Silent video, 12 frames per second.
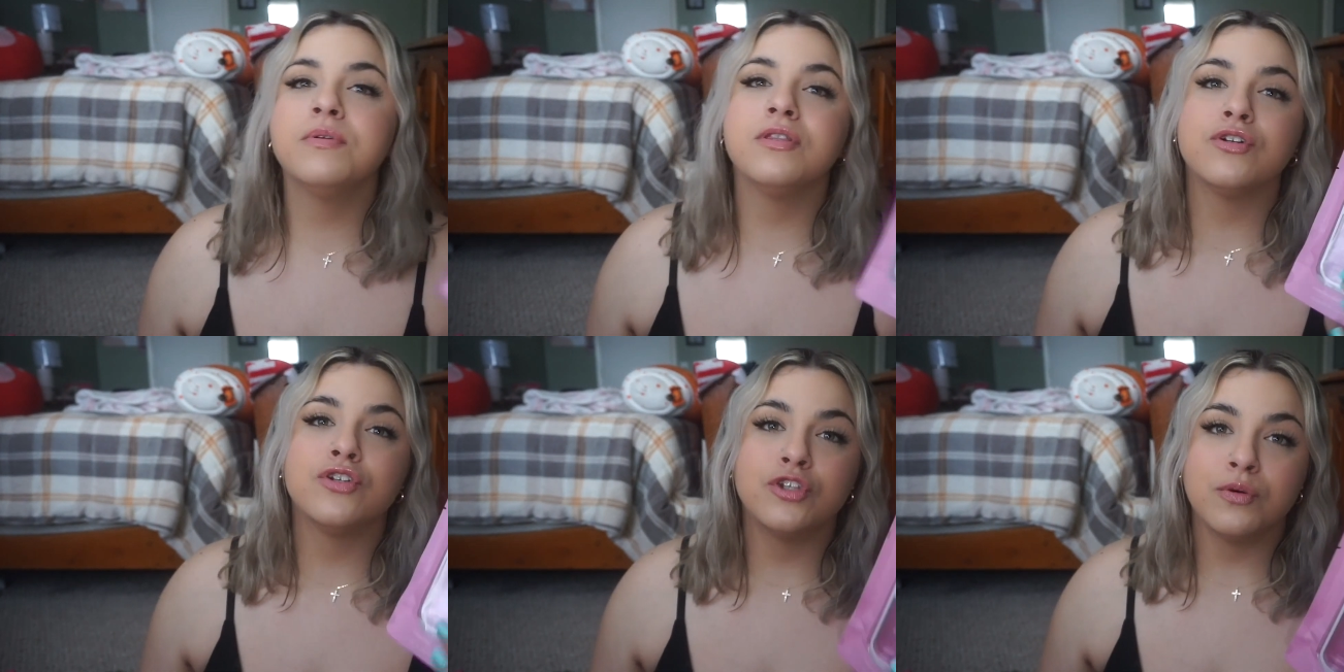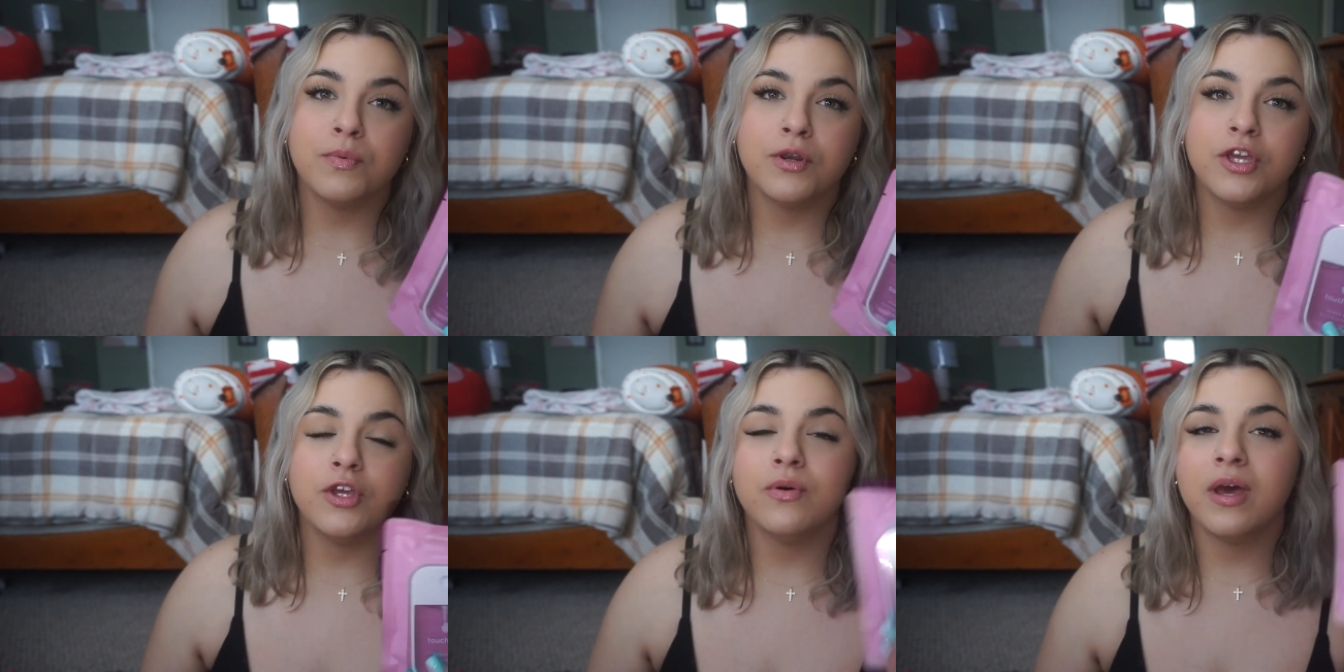but they're super
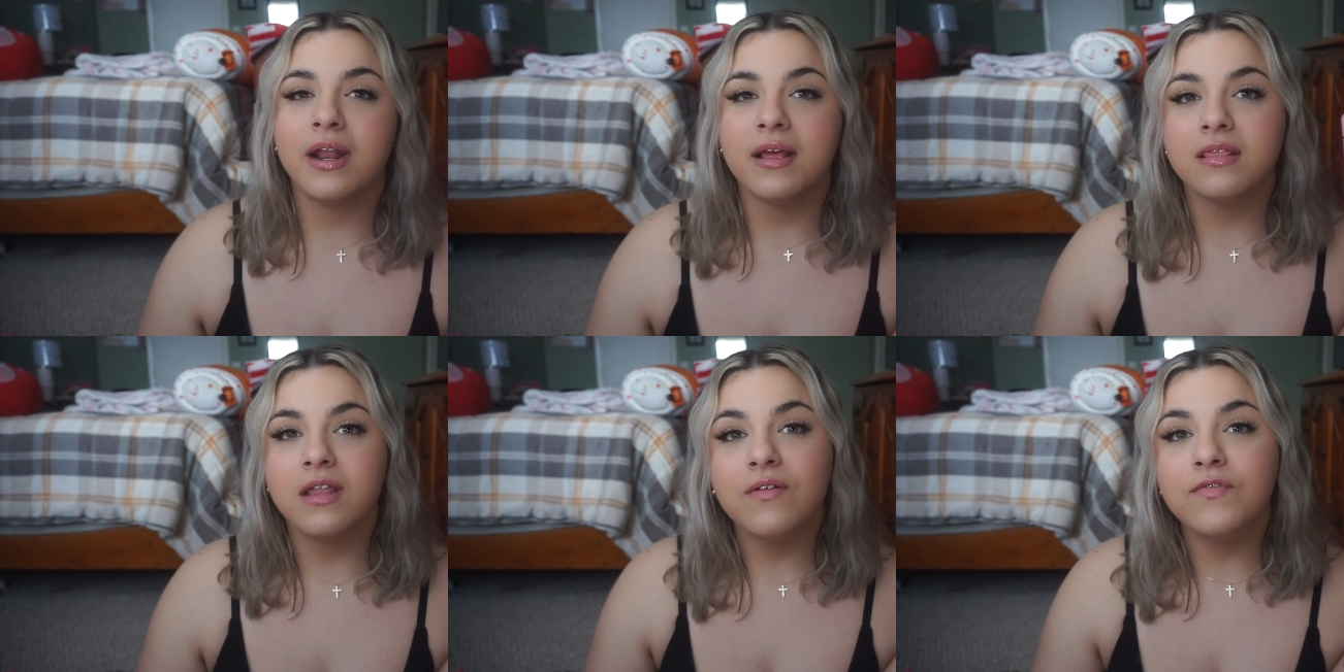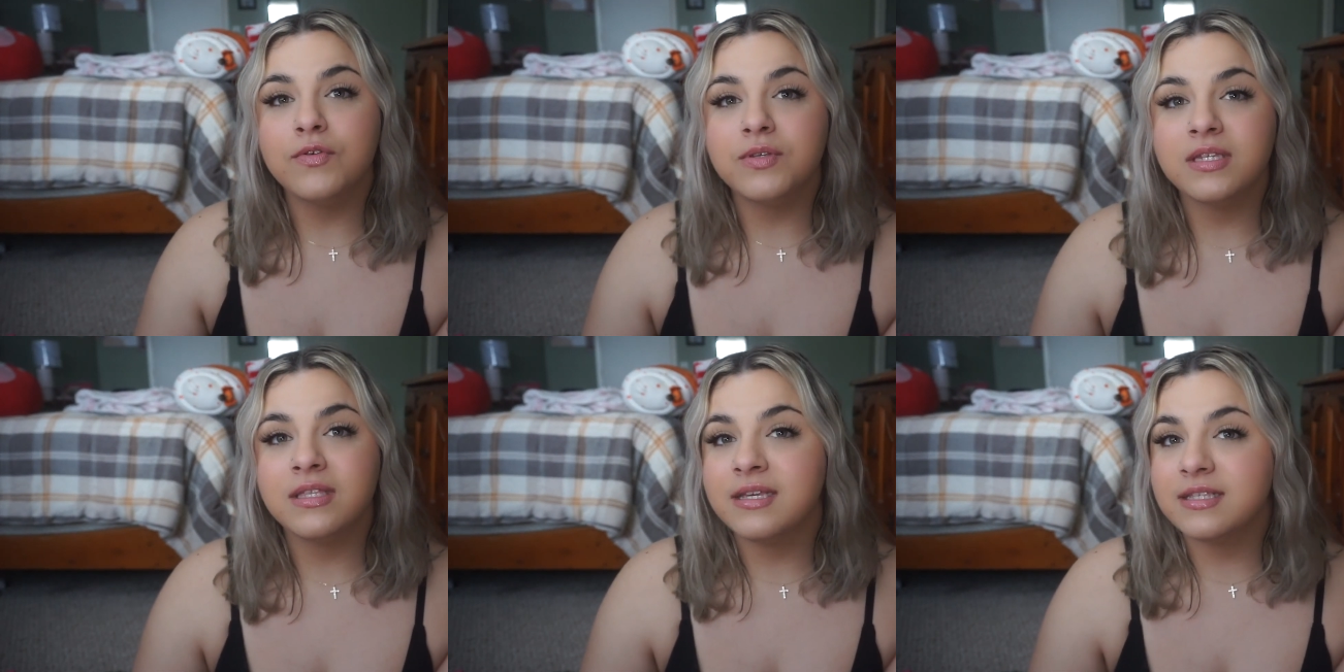cute, and I love
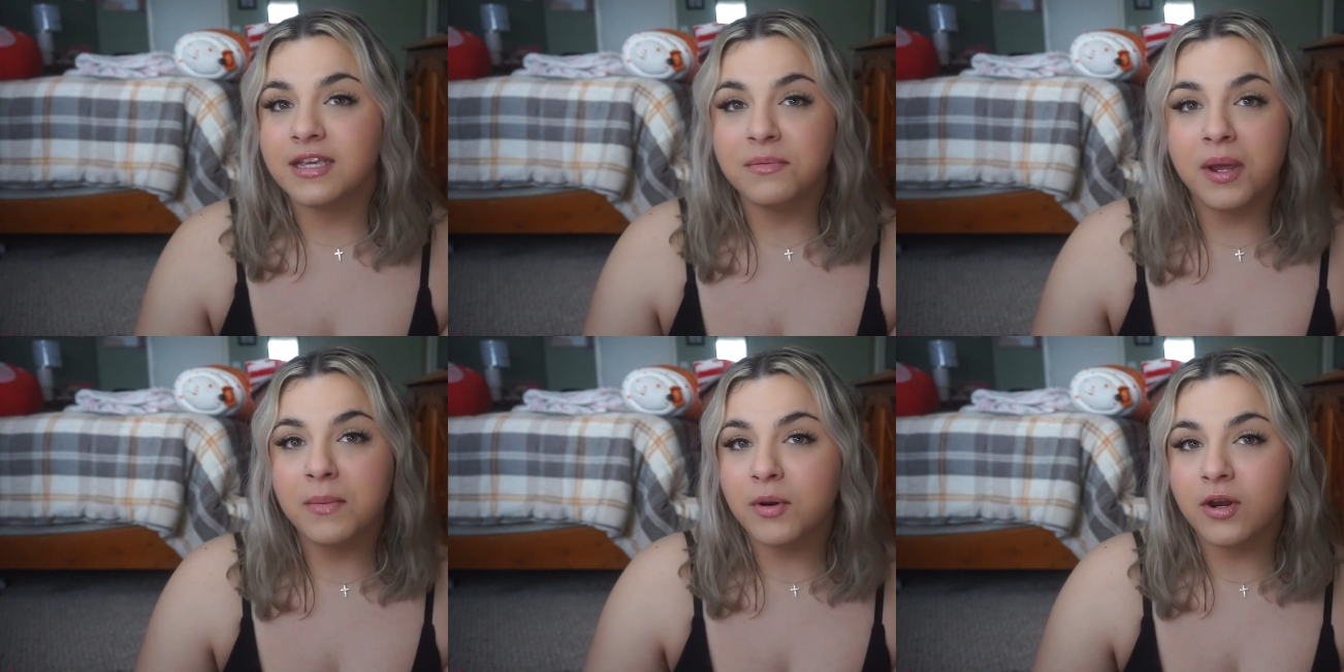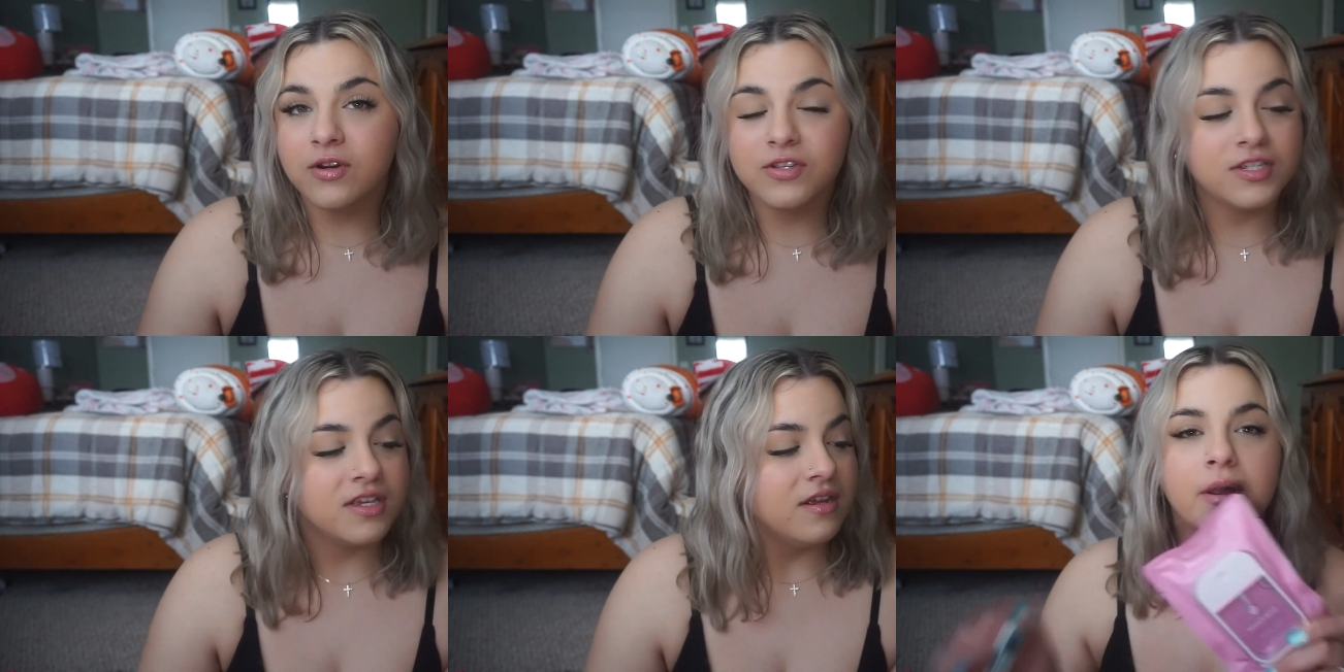using these in my purse.